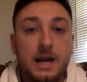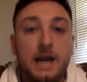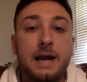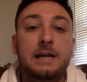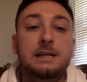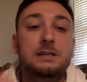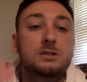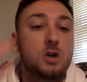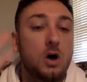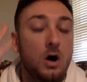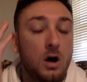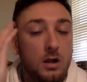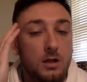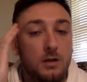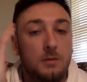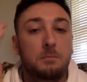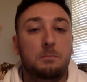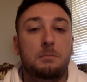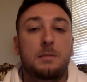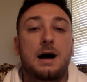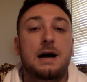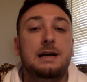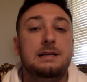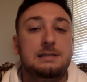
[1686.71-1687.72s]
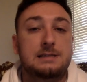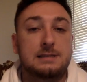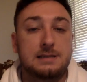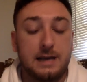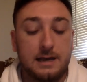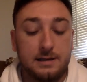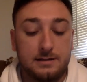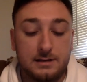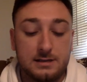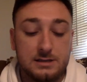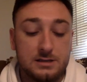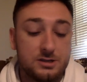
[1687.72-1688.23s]
And it's all a
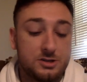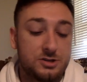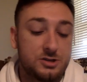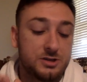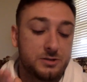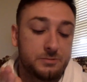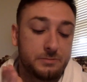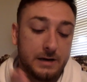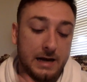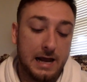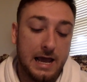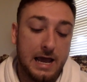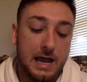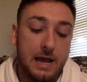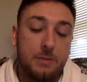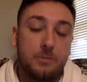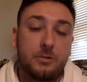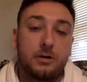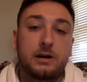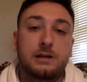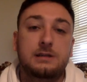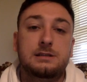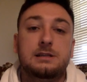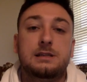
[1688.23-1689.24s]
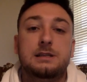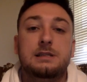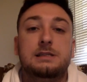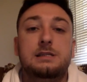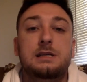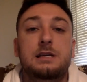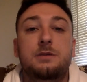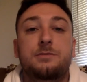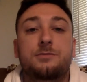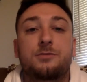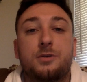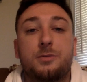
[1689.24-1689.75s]
mindset. This has just been hammered into the
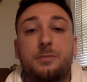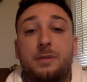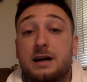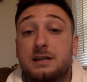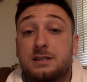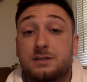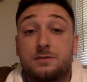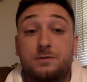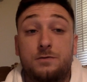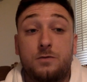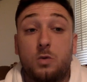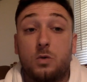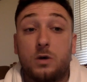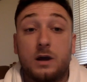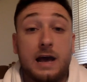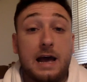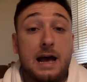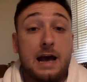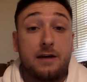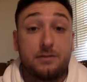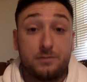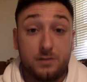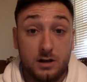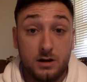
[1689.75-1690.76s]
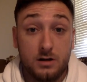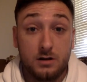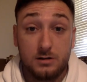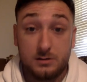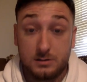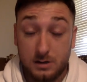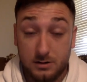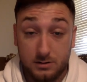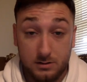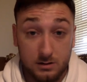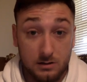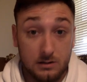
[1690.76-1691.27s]
team for the past 4.5
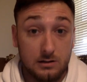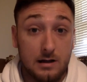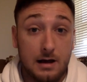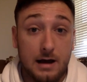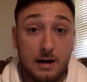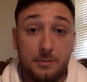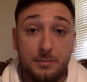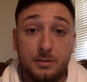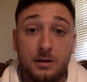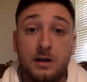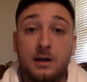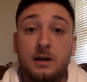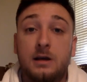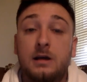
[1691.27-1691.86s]
years under Klopp.